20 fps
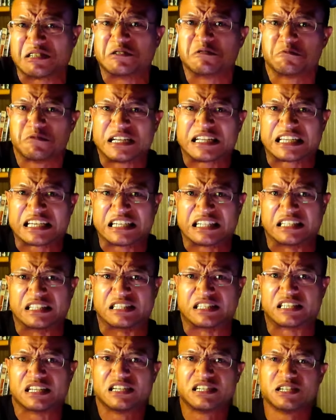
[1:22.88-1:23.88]

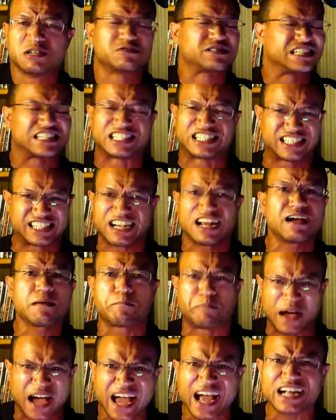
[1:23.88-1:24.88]
weekends. You know, just
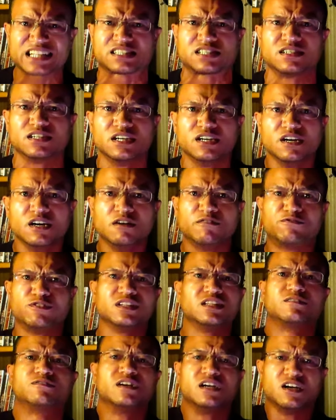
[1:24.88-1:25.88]
jam-packed
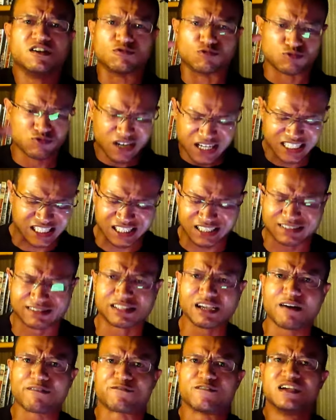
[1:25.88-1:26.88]
full of Rush
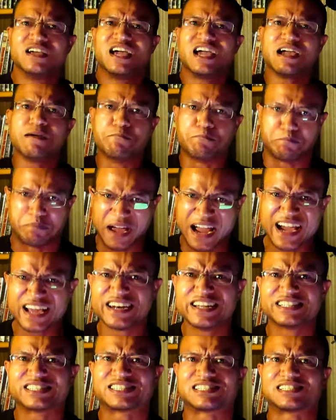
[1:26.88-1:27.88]
stuff and
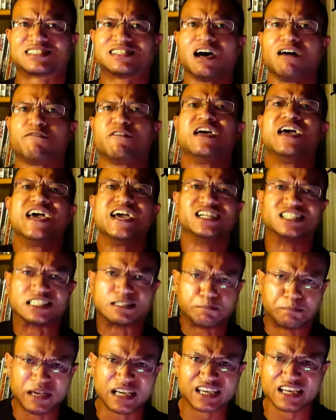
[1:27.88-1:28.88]
Bandit stuff. And
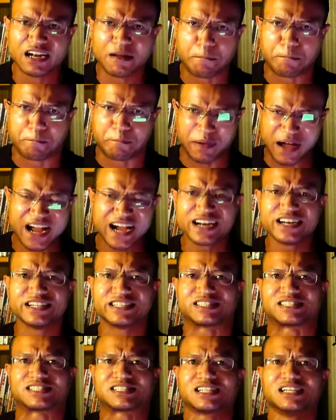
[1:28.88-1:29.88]
speaking of
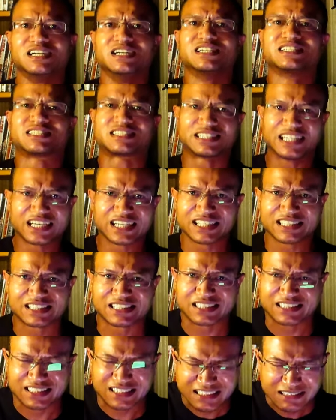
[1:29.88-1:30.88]
Bandits, speaking of
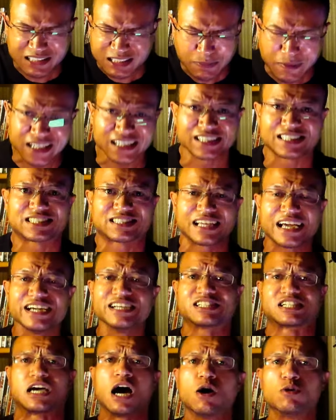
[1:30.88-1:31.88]

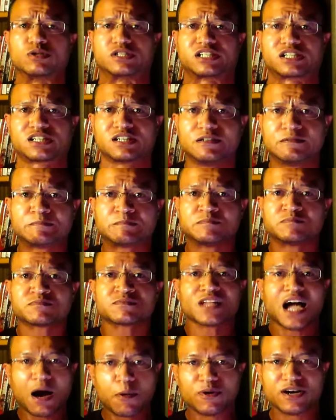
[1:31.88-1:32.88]
Stagecoach,
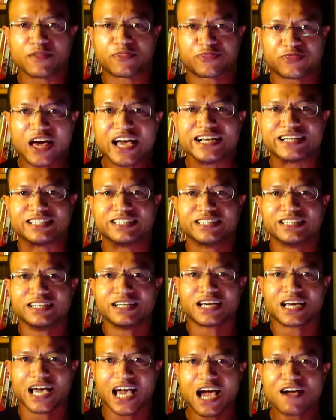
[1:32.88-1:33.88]
I want to thank
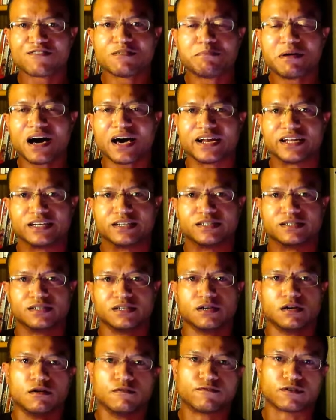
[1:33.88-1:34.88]
everybody
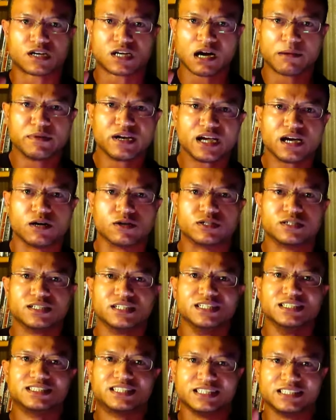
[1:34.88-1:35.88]
for coming out
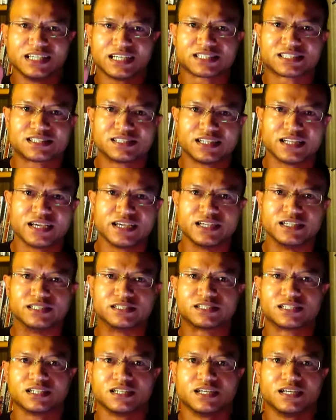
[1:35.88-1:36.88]
to
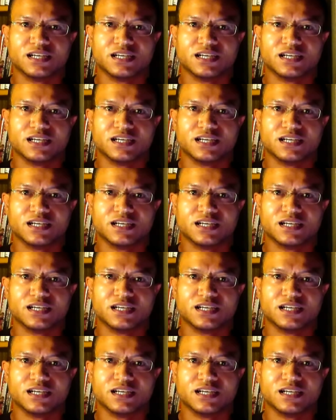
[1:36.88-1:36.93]
yesterday's